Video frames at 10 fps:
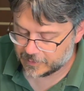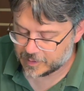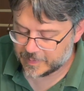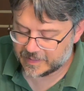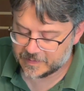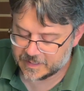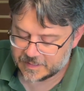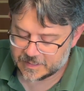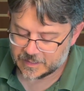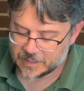about
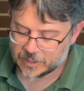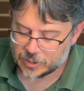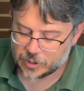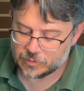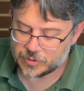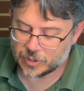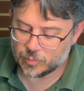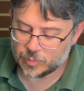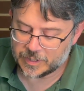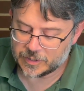this, you don't
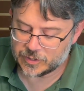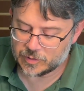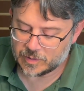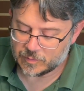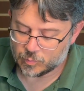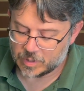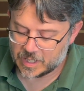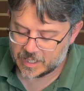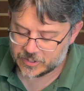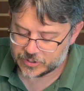want to do a
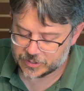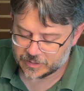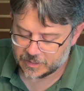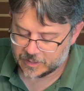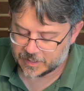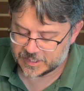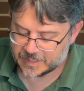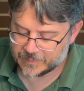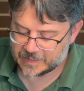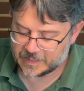wash on
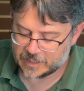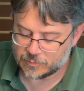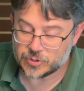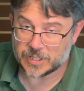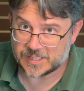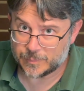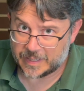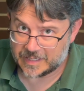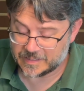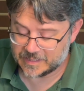something that you just
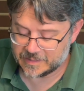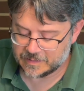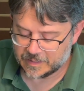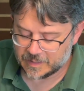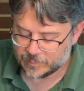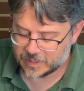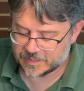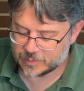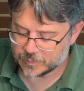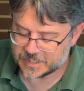painted because
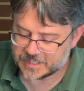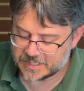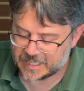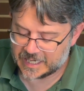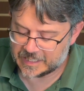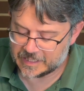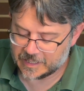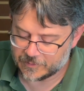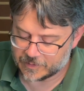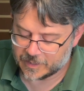it will stain the
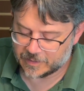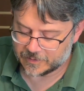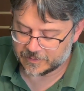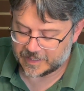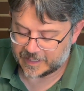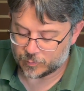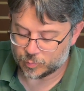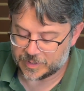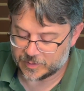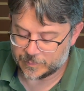other color like
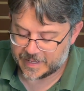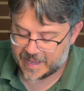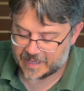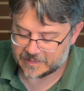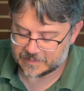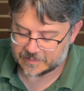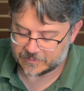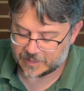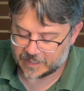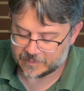real bad,
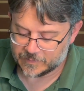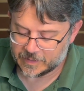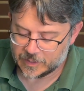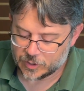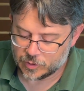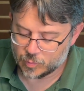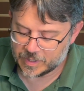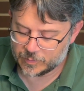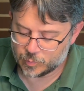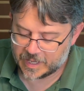okay? You
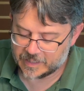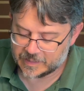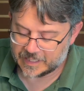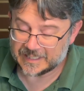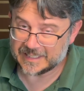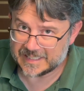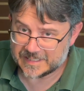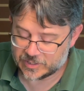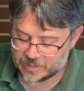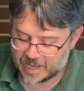want to wait at
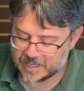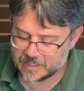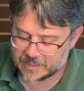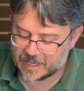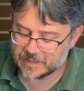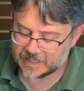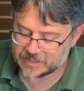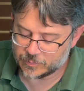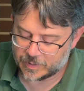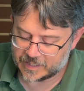least, I like
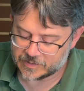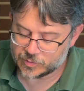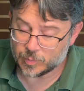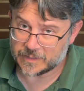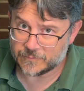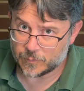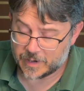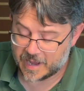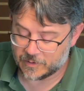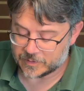to wait 24
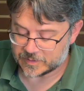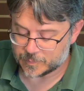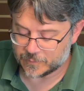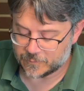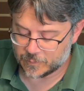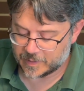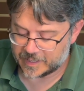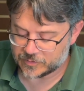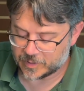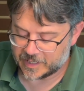hours before I
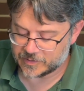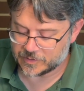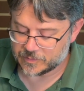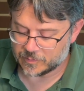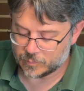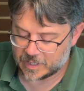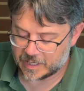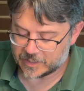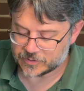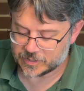try to do a wash.